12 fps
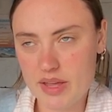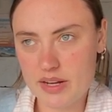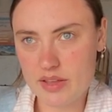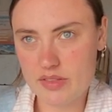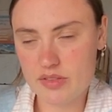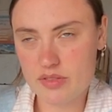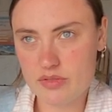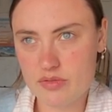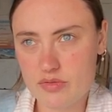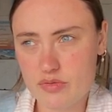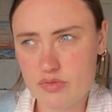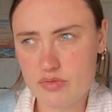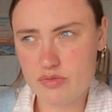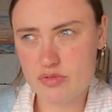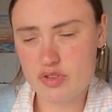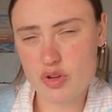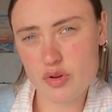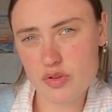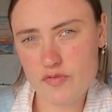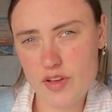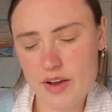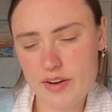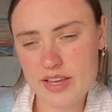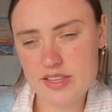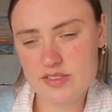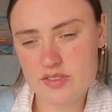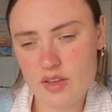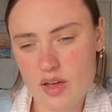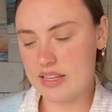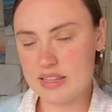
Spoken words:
another 2 fairies.